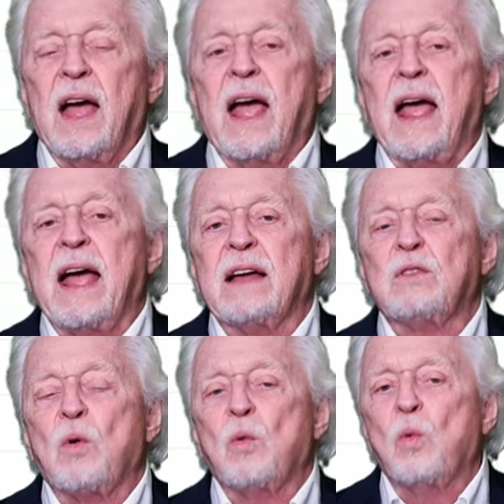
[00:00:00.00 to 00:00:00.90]
And
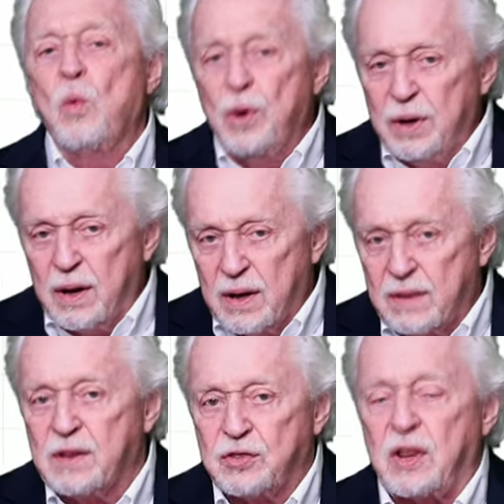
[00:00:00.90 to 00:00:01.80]
would
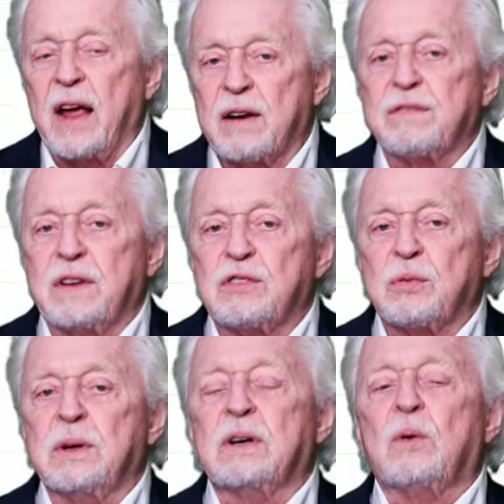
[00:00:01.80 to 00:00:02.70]
the state of
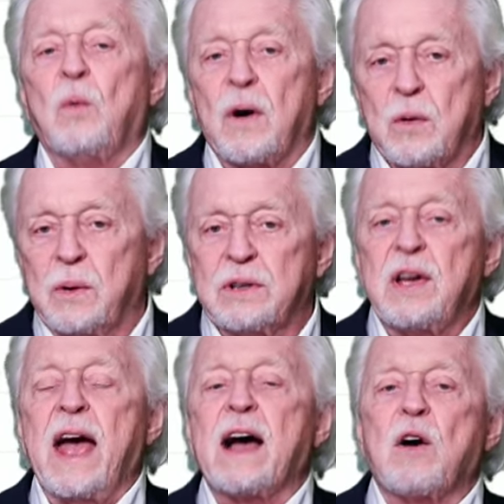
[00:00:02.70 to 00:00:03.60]
Israel want to
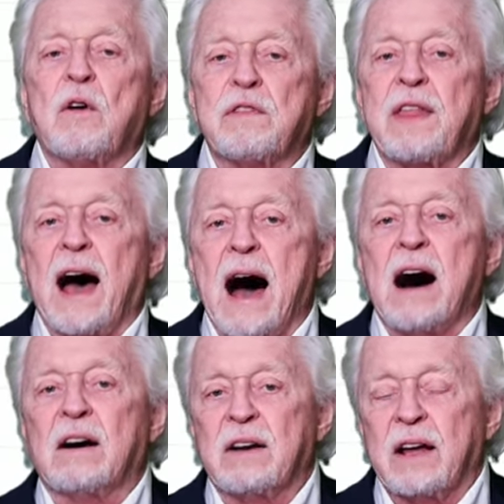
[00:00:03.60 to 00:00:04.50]
attack over the
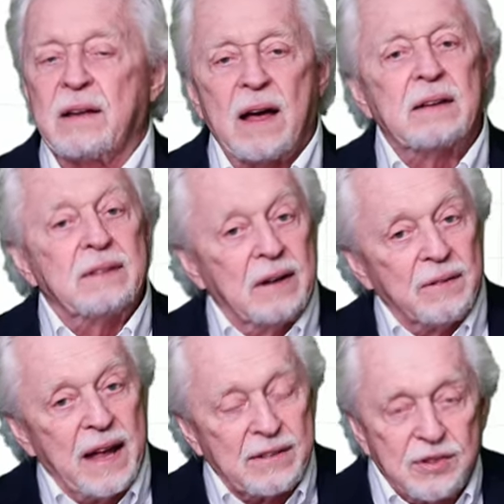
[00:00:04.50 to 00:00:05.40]
holiday? You know,
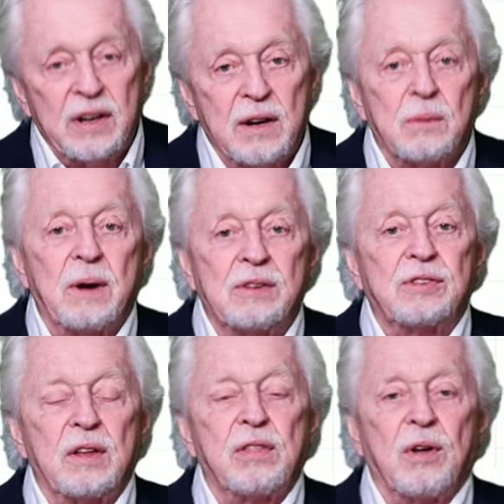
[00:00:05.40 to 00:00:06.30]
that's an
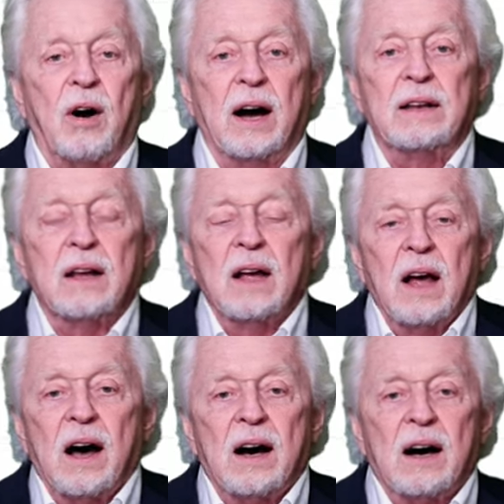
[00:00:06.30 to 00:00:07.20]
interesting thought.
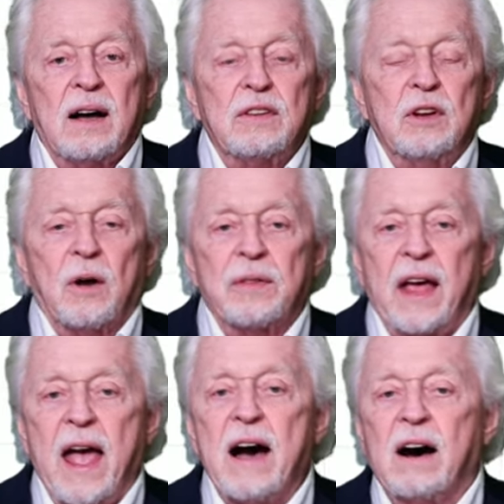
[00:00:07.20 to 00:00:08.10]
Uh, you know,
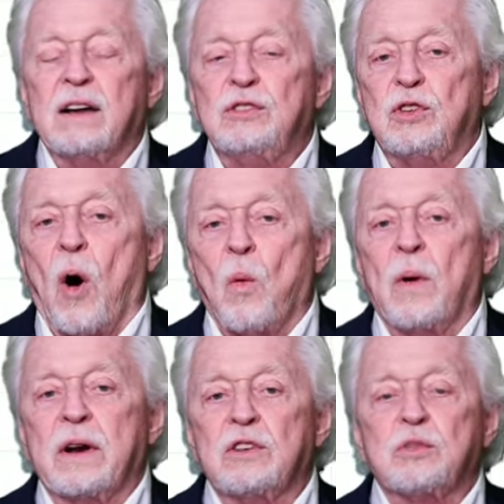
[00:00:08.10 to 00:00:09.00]
the allies don't
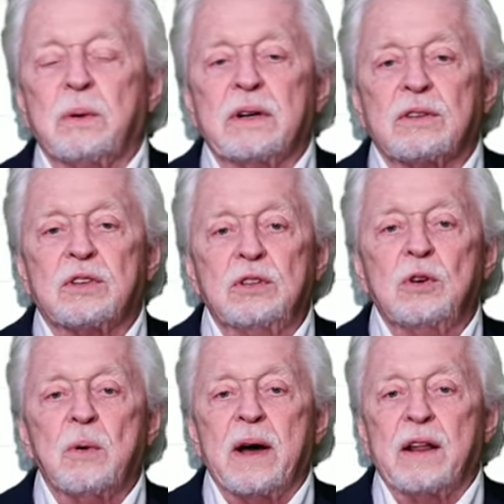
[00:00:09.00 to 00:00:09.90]
want Israel to
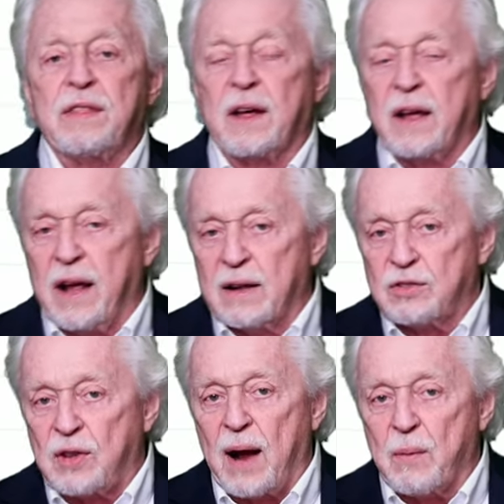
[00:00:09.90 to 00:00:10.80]
do anything
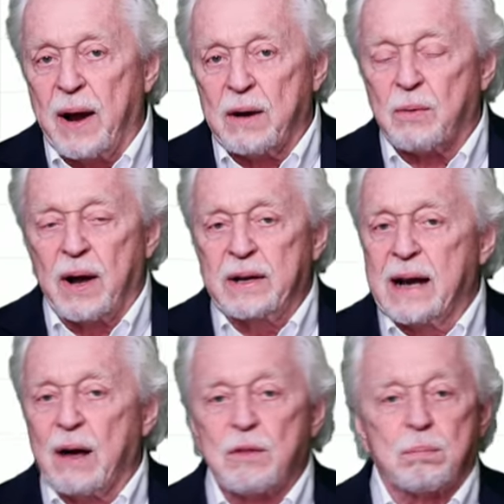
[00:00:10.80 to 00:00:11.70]
against Iran right
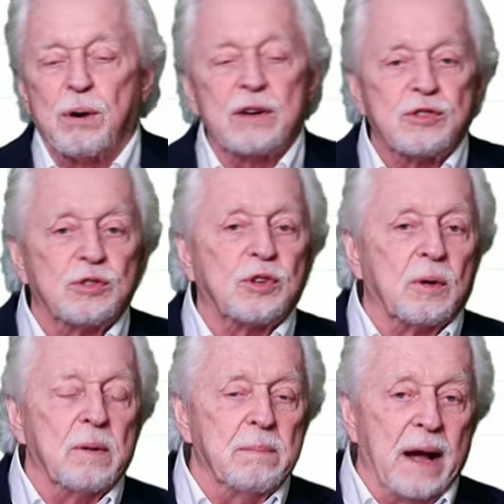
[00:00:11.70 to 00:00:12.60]
now. The pressures are
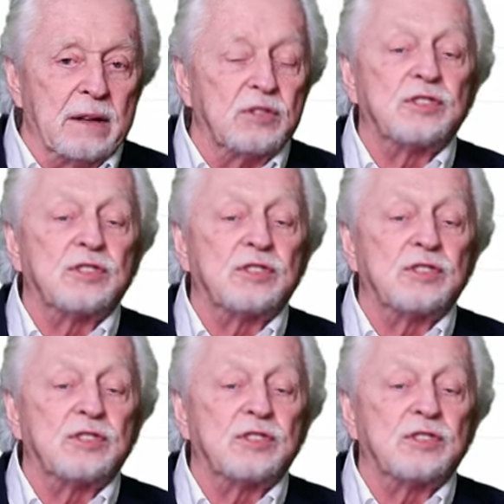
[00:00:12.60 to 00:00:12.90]
immense.